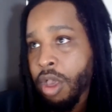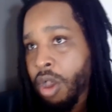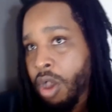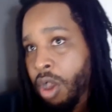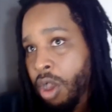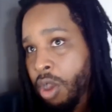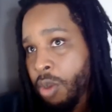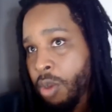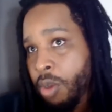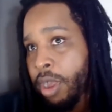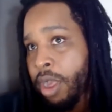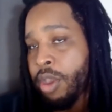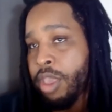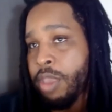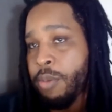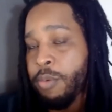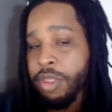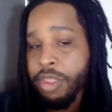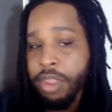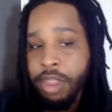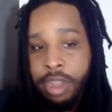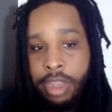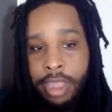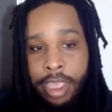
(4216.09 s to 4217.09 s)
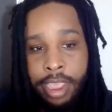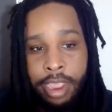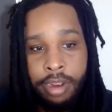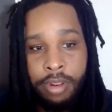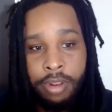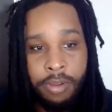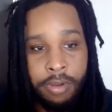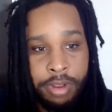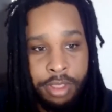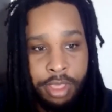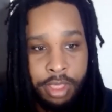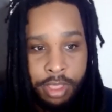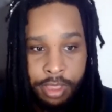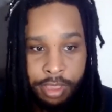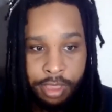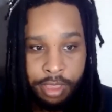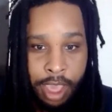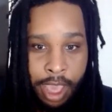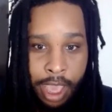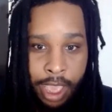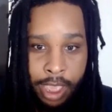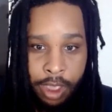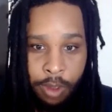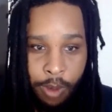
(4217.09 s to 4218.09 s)
oh, well, he was a landlord to this
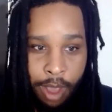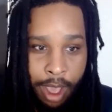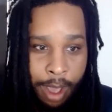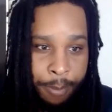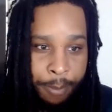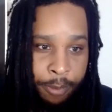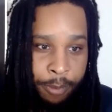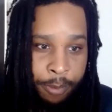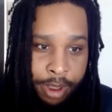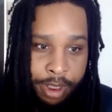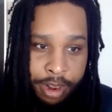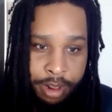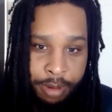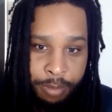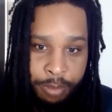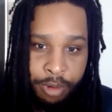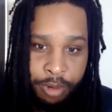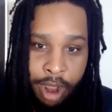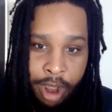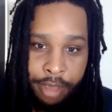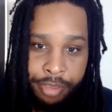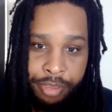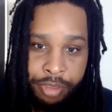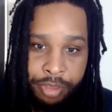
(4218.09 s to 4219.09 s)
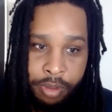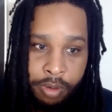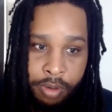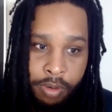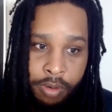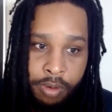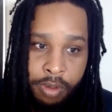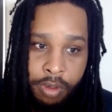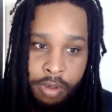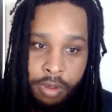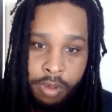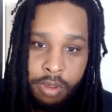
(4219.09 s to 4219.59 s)
guy who operated a brothel,